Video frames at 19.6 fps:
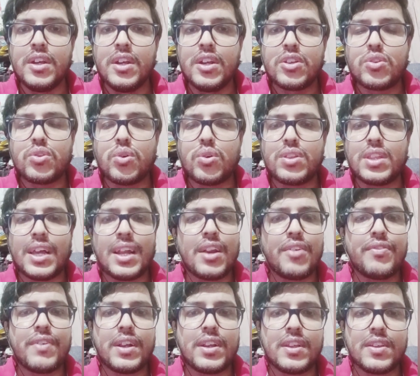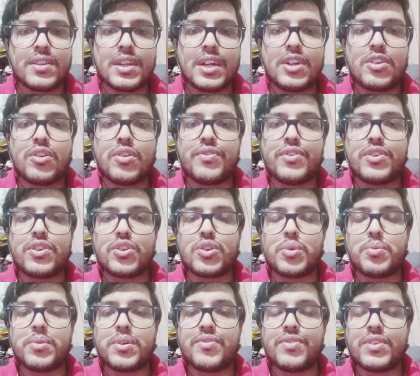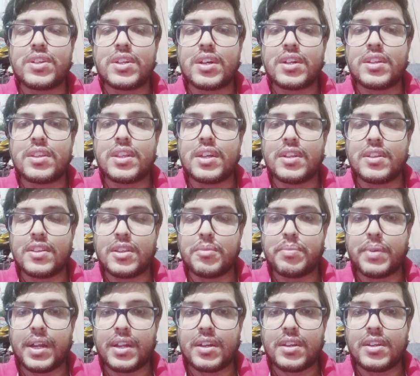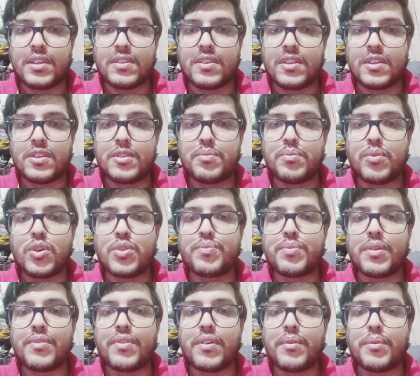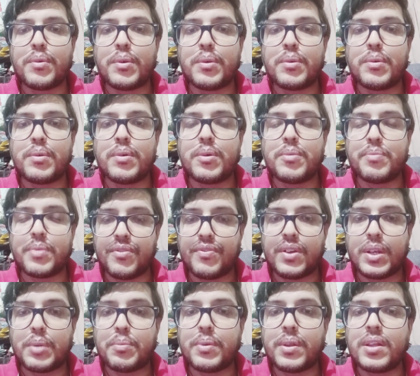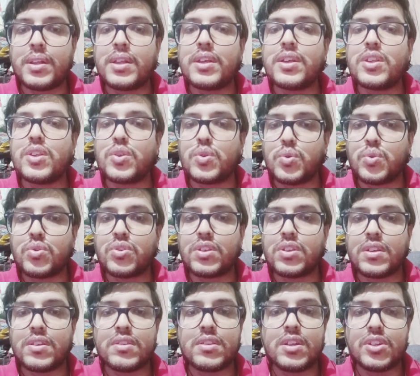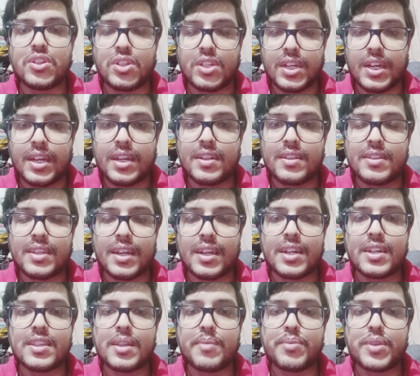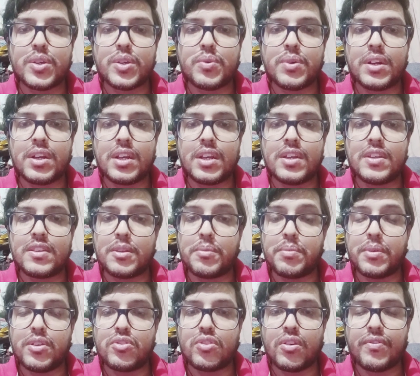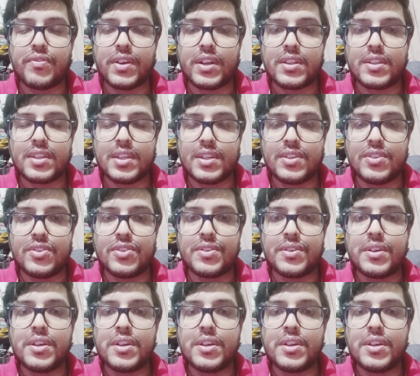So there are various kind of instruments which are there in the practices. Most preferably used is the check. Second, subsequently, is the bills of exchange.